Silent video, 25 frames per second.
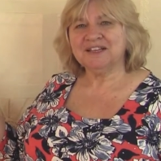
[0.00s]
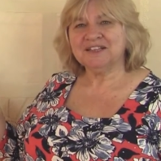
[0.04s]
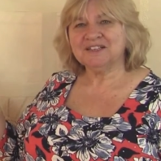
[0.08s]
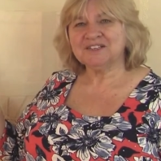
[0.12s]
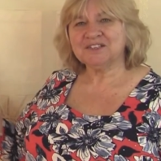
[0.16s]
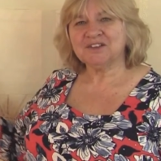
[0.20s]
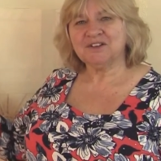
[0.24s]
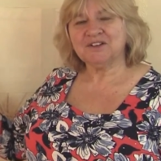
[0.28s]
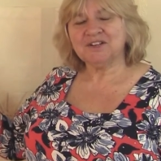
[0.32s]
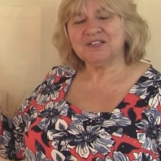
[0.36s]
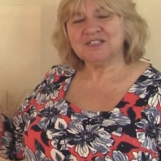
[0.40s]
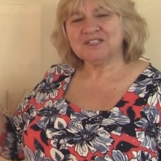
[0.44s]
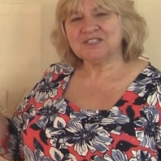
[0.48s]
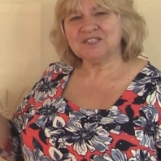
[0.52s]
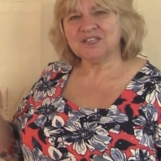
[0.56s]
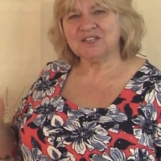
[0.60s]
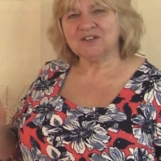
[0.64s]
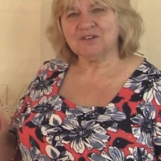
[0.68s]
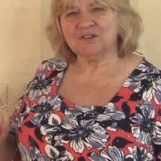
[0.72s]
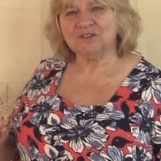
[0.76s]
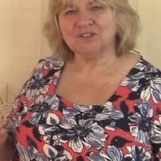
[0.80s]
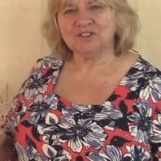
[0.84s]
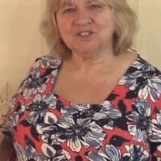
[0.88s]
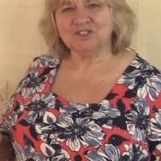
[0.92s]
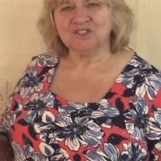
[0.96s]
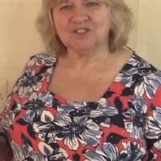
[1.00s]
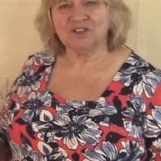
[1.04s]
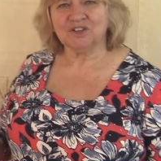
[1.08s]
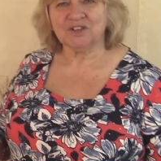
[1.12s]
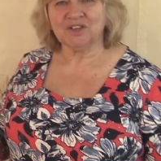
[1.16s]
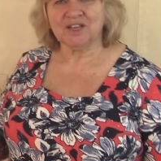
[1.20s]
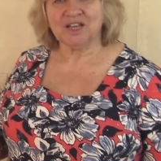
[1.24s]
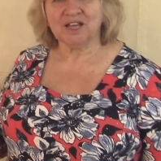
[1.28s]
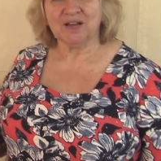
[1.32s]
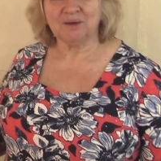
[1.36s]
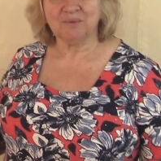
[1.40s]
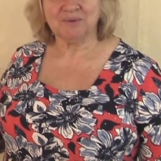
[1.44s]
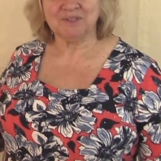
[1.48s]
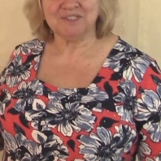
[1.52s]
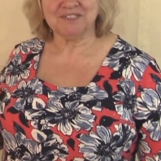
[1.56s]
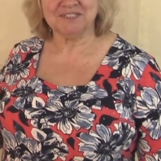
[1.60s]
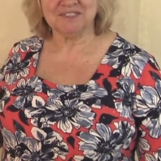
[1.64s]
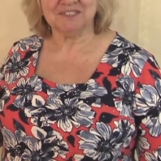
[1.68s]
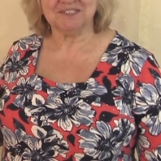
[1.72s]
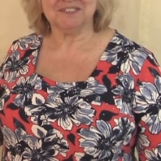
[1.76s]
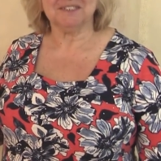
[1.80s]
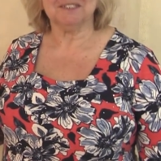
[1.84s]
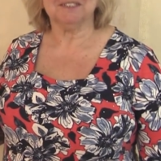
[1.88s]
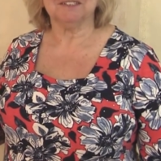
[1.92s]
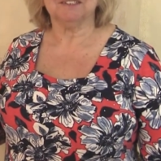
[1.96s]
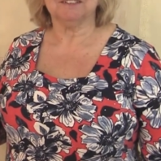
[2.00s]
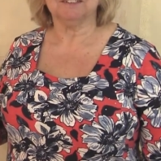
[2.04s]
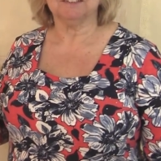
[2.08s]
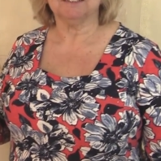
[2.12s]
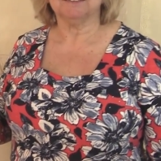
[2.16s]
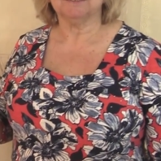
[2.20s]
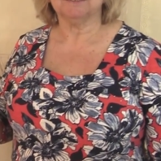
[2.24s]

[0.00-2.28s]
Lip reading: So let's get on and show you how we did it.